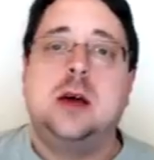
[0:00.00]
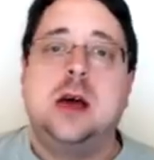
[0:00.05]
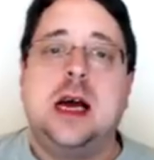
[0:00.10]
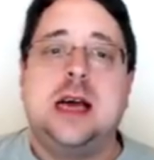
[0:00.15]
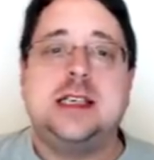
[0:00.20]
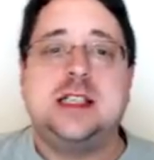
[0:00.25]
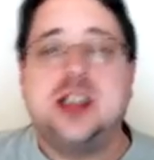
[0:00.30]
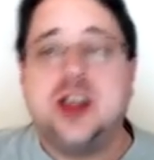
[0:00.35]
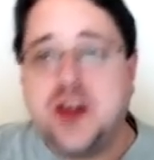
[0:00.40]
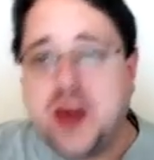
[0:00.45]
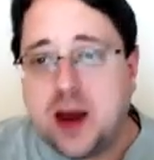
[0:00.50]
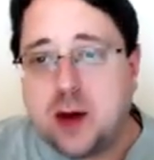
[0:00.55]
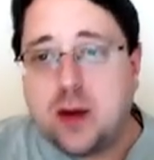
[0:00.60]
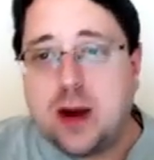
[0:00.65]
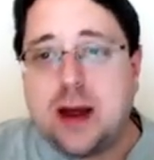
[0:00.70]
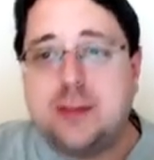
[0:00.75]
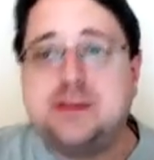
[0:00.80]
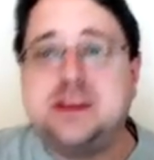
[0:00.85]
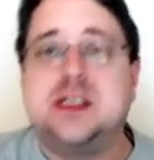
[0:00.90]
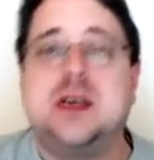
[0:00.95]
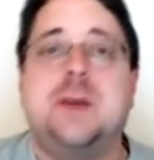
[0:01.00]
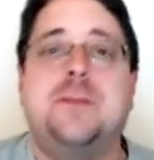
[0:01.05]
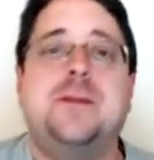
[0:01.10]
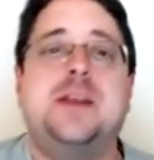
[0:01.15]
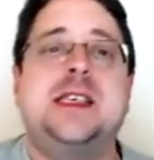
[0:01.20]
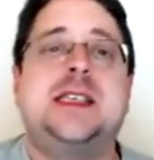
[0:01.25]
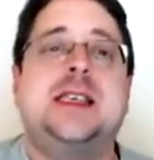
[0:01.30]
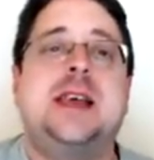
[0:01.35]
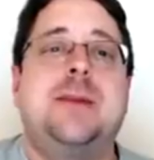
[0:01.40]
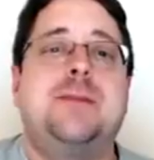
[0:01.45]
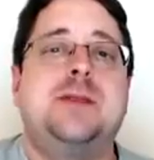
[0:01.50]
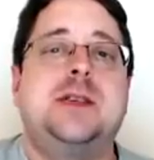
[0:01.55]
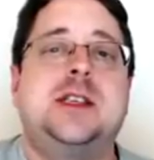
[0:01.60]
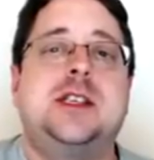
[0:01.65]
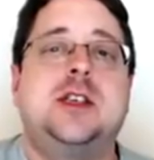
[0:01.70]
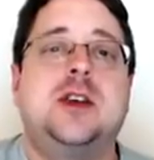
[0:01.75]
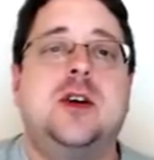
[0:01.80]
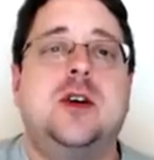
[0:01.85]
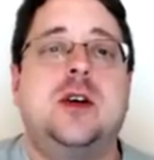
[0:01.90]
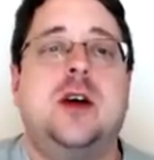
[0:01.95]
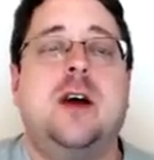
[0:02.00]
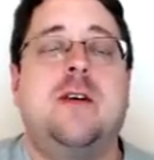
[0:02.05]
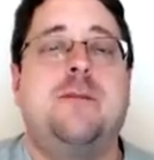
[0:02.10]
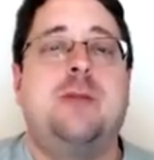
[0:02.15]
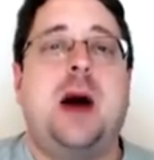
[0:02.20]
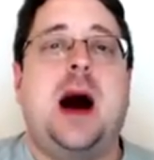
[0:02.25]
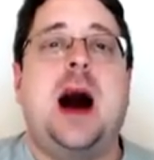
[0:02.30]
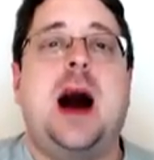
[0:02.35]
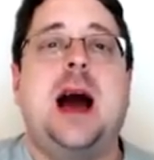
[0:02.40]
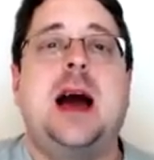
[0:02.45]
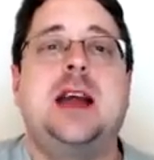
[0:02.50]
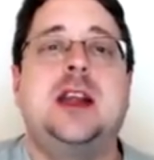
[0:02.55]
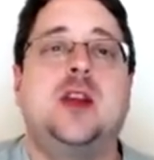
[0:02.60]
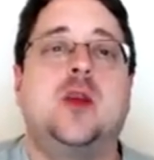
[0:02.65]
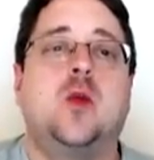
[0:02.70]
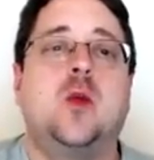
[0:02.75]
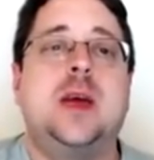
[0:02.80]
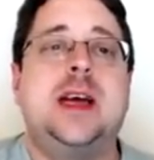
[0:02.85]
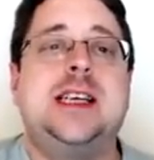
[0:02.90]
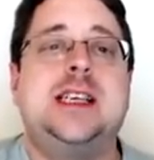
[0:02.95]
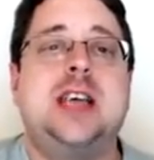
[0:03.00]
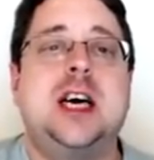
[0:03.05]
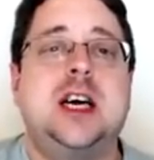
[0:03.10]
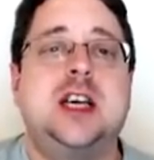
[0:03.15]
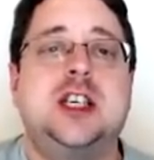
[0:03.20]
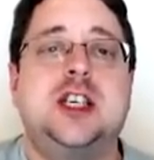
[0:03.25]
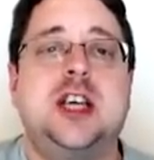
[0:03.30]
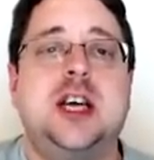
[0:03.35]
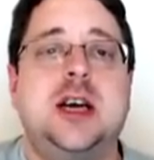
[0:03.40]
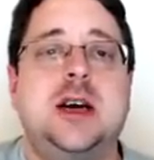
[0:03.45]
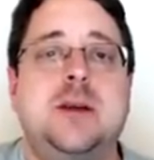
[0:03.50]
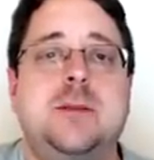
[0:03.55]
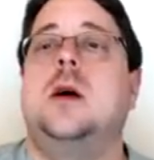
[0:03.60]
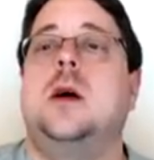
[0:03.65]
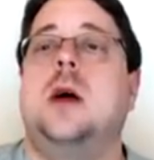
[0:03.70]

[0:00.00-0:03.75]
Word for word: And so that wraps up this episode of Behind the Retouching.